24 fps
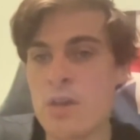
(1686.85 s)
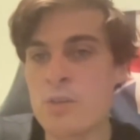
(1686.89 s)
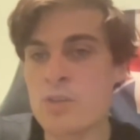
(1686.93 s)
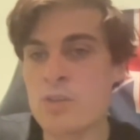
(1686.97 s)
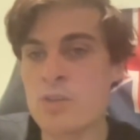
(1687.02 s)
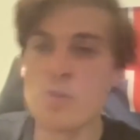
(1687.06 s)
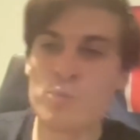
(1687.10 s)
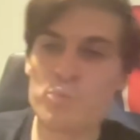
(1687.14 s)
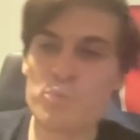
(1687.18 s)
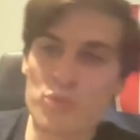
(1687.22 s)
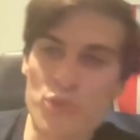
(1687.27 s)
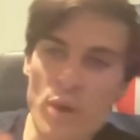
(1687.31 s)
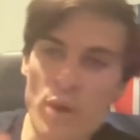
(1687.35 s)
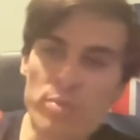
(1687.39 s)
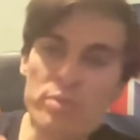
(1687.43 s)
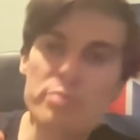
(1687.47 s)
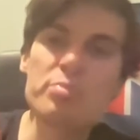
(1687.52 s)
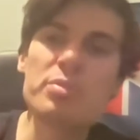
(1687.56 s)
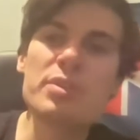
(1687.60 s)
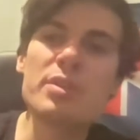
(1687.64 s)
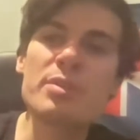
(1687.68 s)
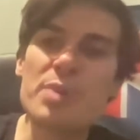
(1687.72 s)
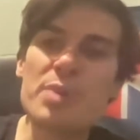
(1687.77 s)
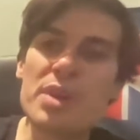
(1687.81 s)
you'd
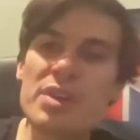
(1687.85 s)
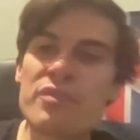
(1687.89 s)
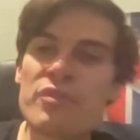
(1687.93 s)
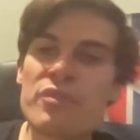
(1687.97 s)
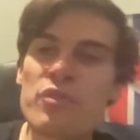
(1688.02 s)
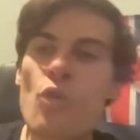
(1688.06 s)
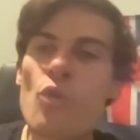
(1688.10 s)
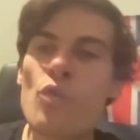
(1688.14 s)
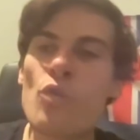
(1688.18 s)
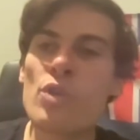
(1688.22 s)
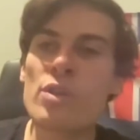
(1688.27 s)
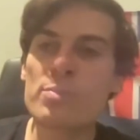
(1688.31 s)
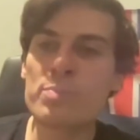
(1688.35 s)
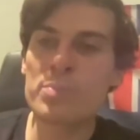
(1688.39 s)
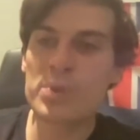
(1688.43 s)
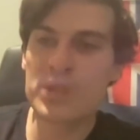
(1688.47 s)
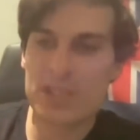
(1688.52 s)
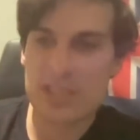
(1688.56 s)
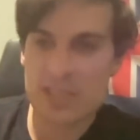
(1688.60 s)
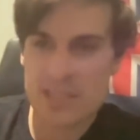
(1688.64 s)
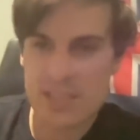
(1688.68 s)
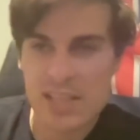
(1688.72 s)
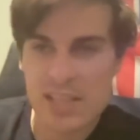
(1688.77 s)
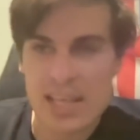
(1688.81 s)
probably be for it,
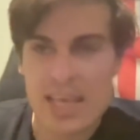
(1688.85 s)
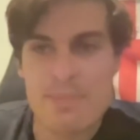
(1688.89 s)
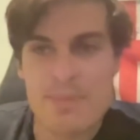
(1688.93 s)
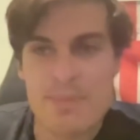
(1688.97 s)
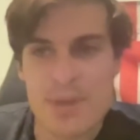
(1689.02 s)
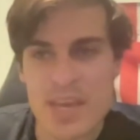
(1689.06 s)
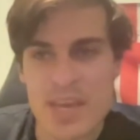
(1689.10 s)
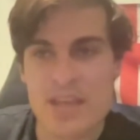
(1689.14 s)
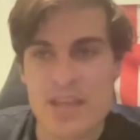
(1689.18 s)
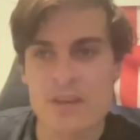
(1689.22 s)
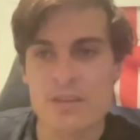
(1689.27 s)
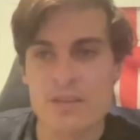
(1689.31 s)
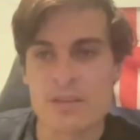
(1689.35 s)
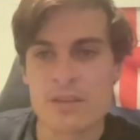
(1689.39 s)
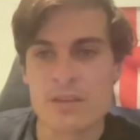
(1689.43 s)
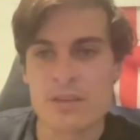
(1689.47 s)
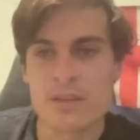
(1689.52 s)
but sleep in.